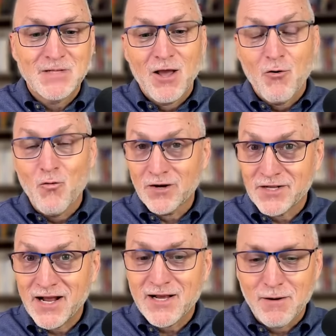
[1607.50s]
Where did
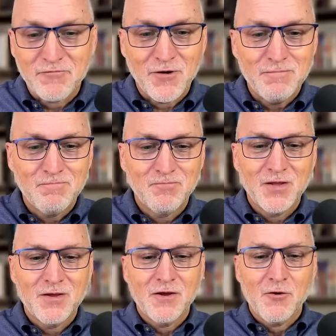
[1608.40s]
I come from?
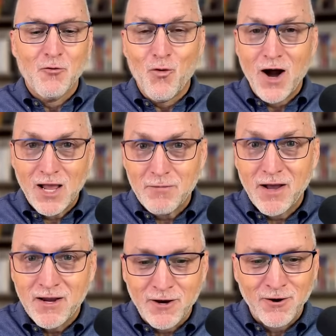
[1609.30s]
Why am I
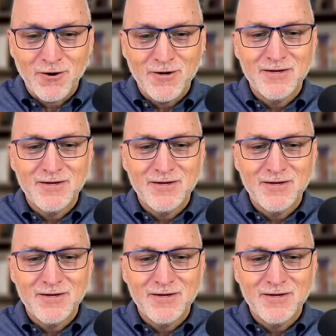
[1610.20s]
here?